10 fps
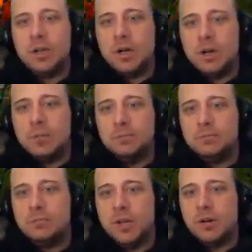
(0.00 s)

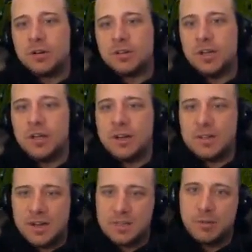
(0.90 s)
you know, because a lot of you guys
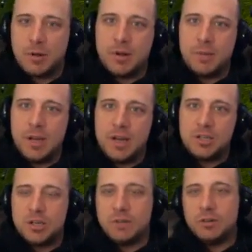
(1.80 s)
ask about my
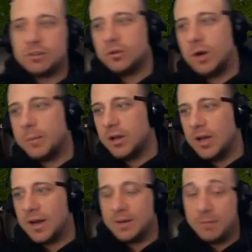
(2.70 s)
mage and everything. So I'm going to
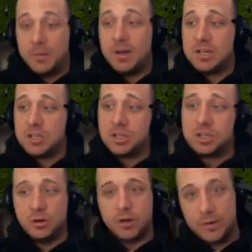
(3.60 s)
log onto my mage and just
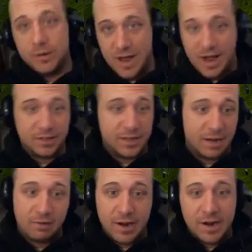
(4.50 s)
show you exactly
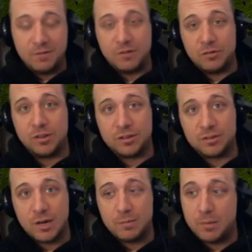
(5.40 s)
how I have everything
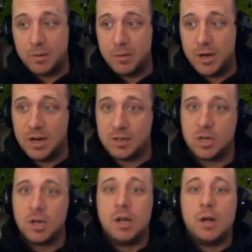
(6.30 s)
set up on my mage.
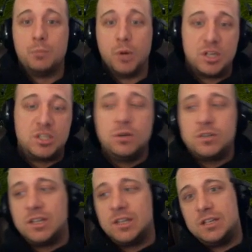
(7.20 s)
But it's
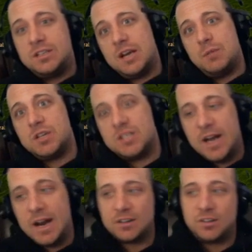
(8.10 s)
using the same
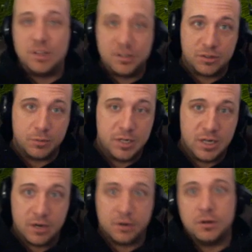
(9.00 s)
exact system
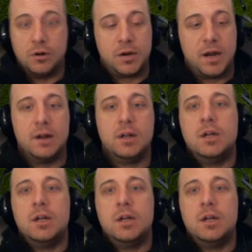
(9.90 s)
here, okay?